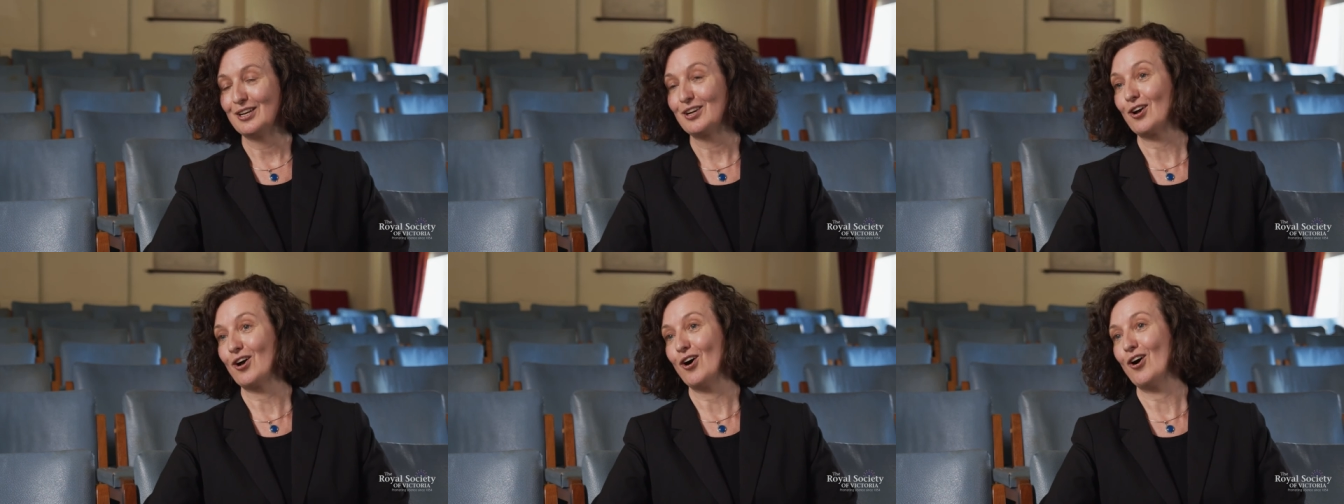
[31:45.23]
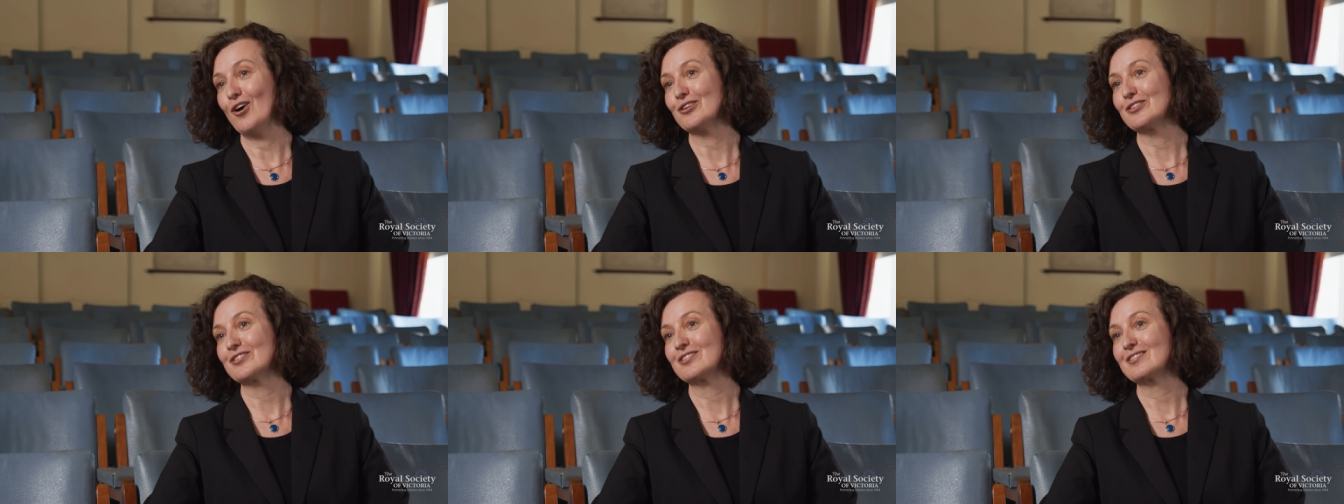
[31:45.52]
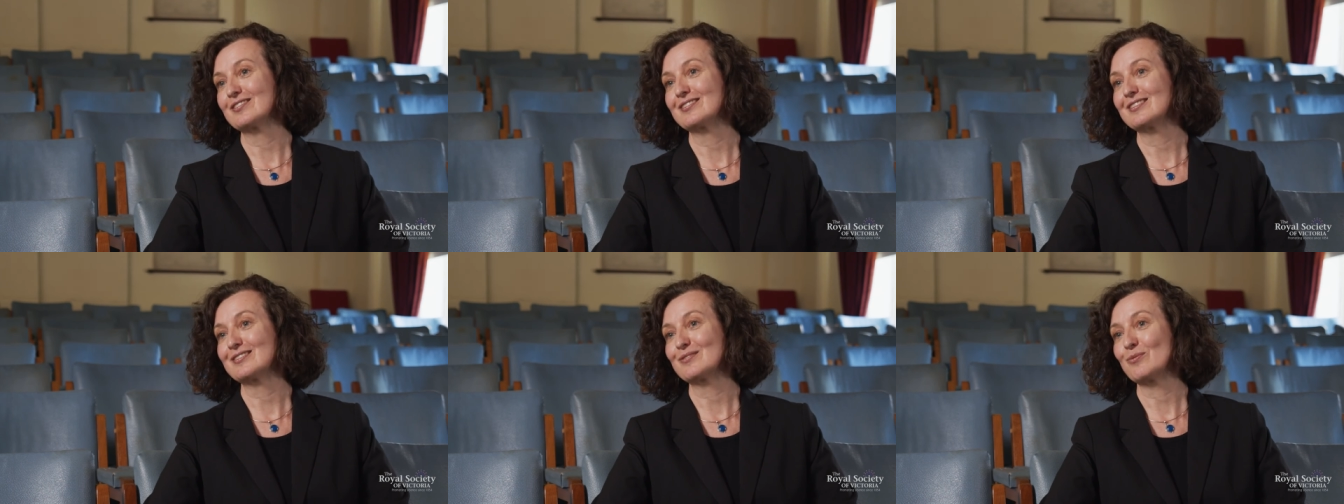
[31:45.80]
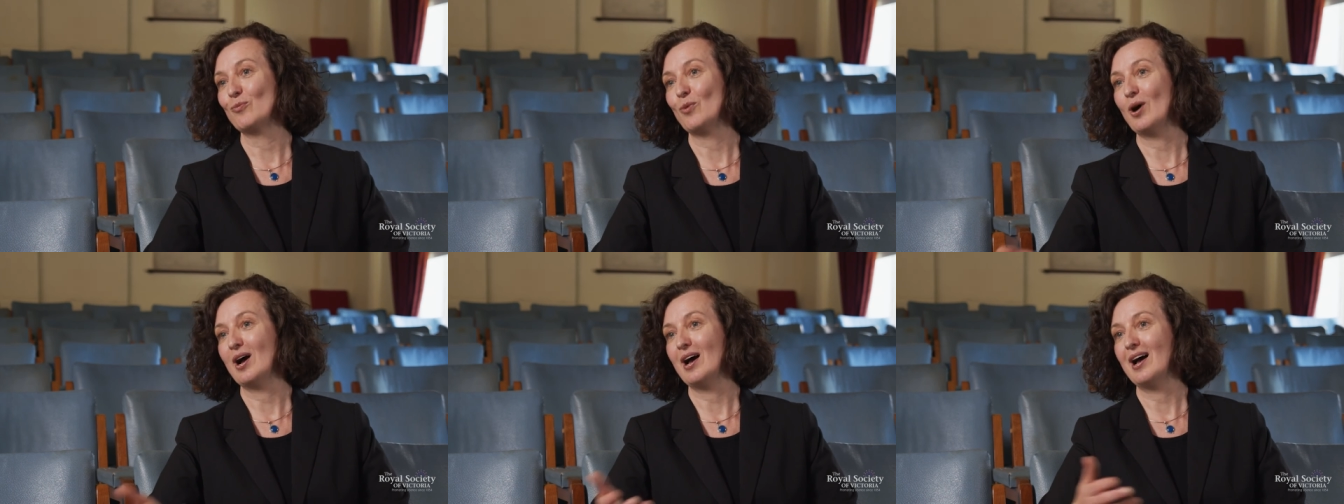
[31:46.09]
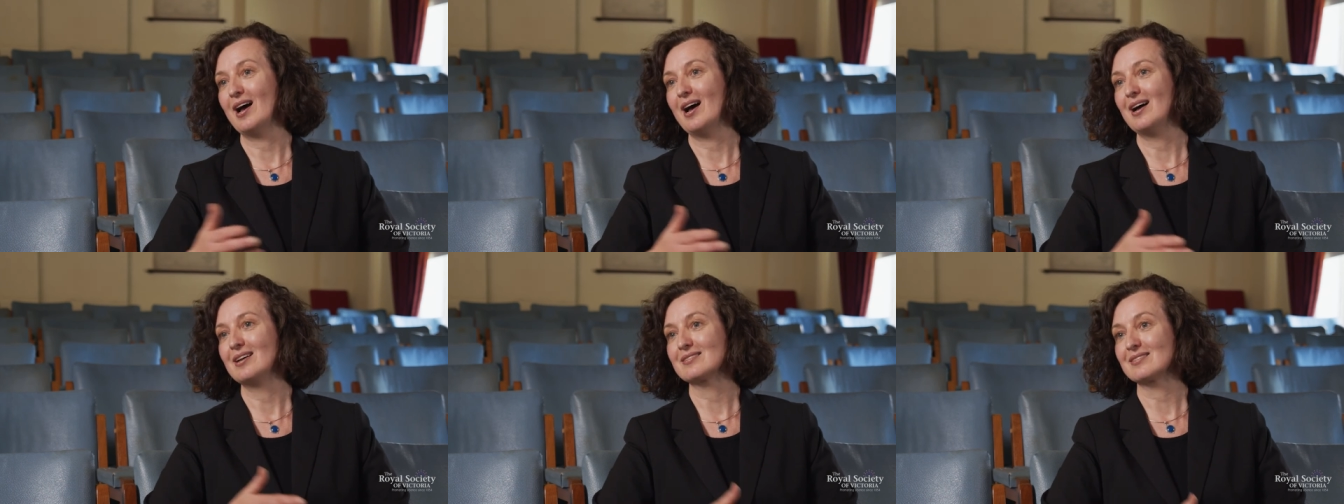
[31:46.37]
costs
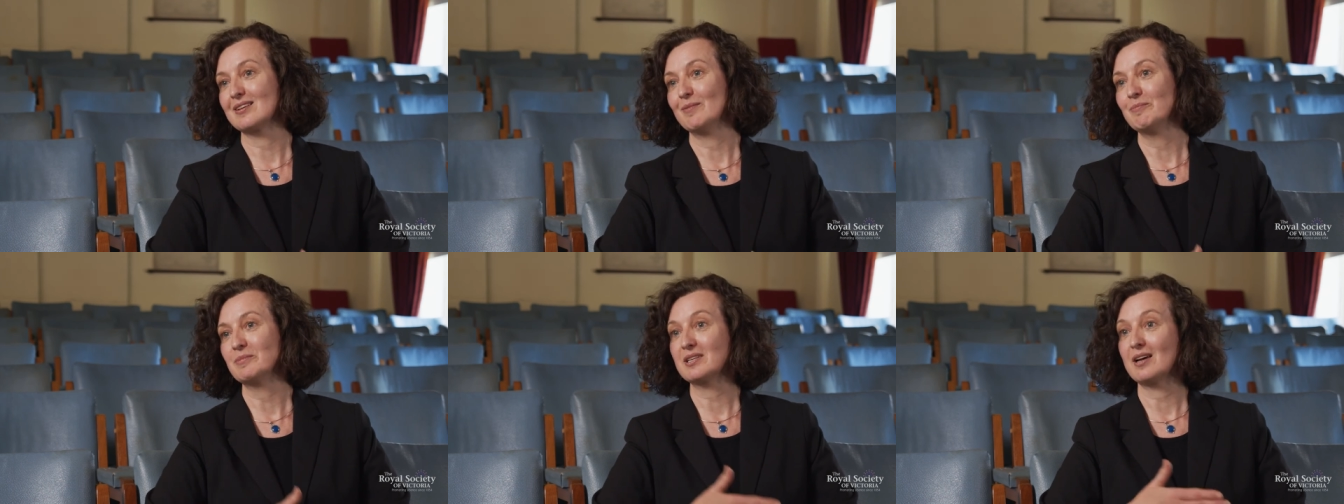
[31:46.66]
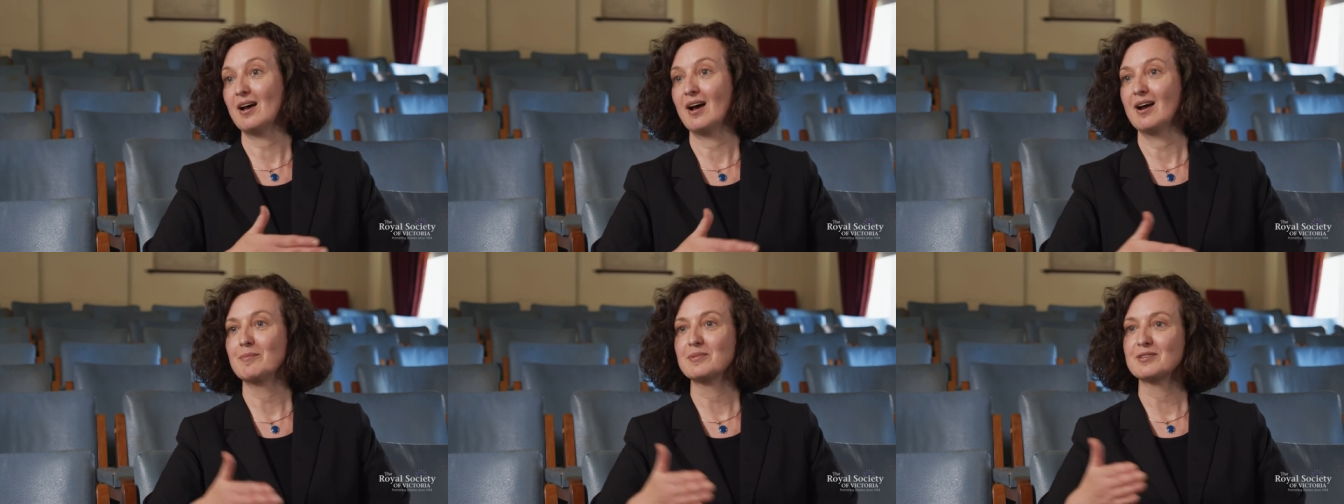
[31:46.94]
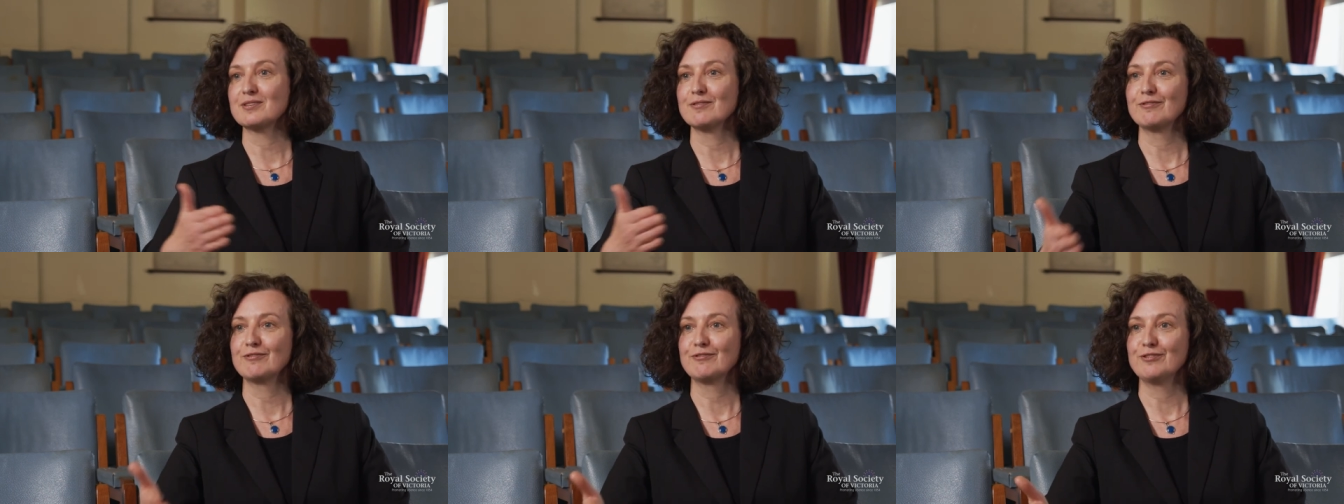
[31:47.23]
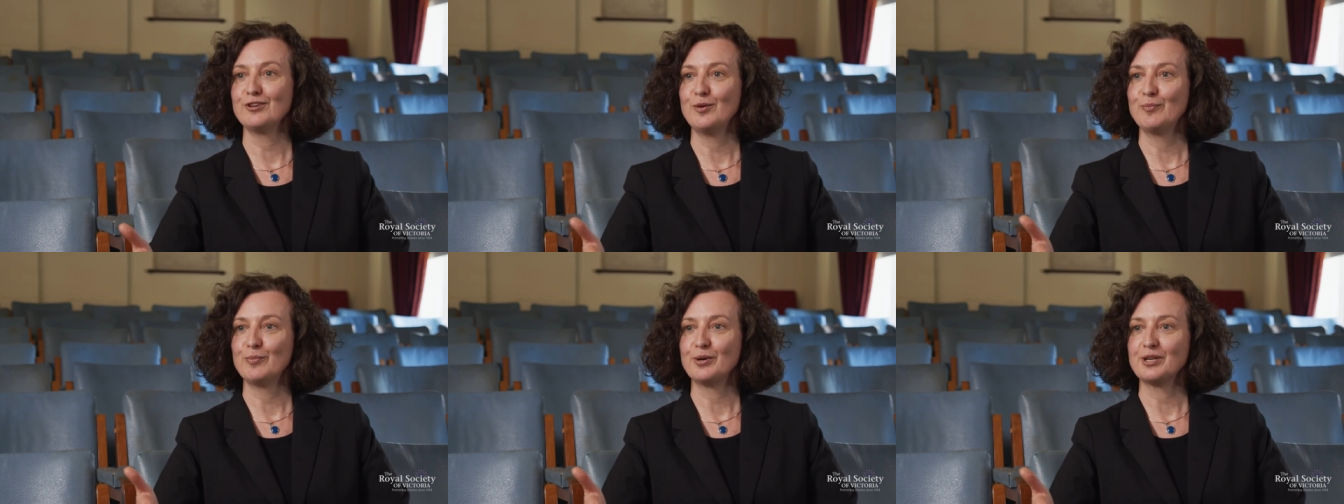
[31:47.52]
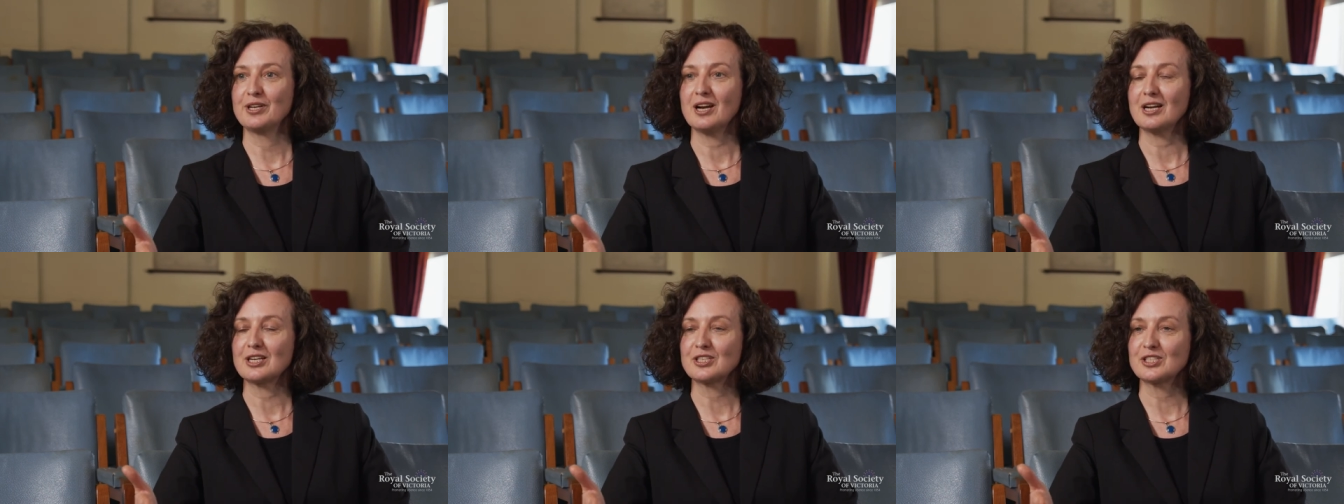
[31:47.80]
where some types of food
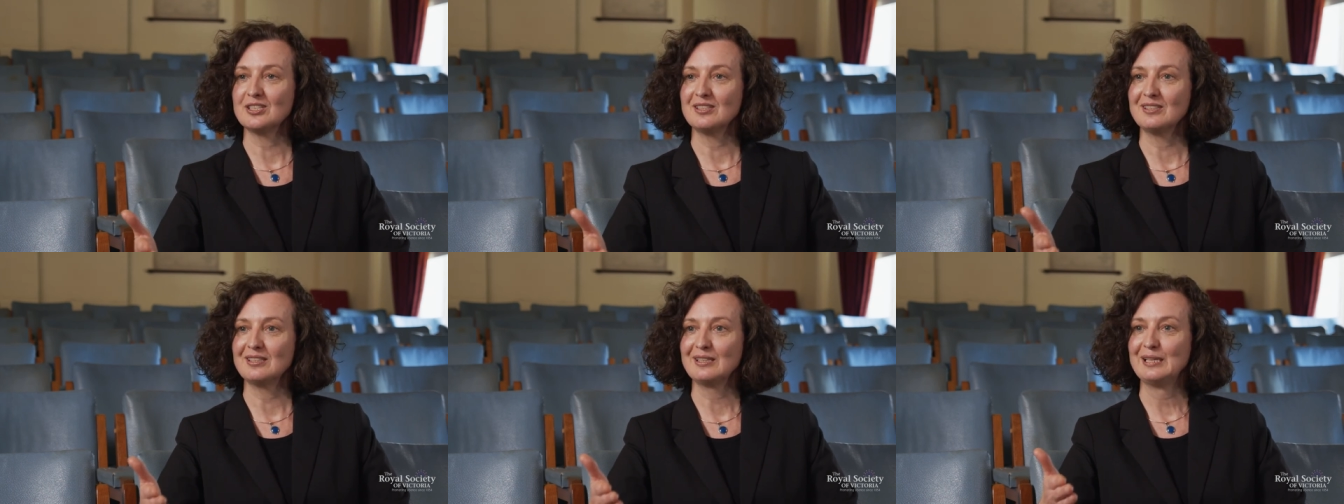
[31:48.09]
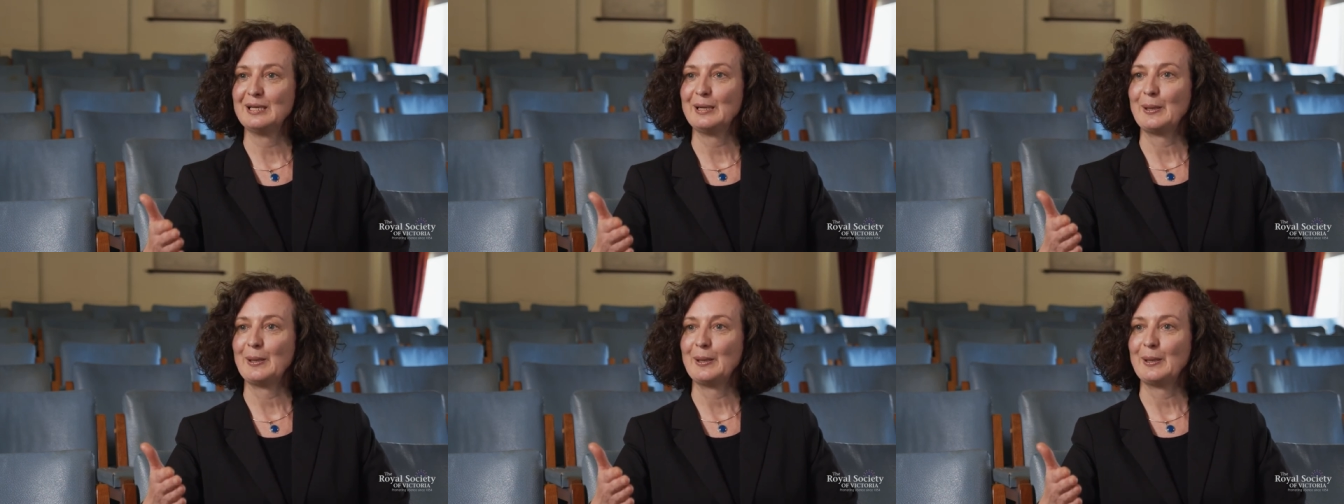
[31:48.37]
production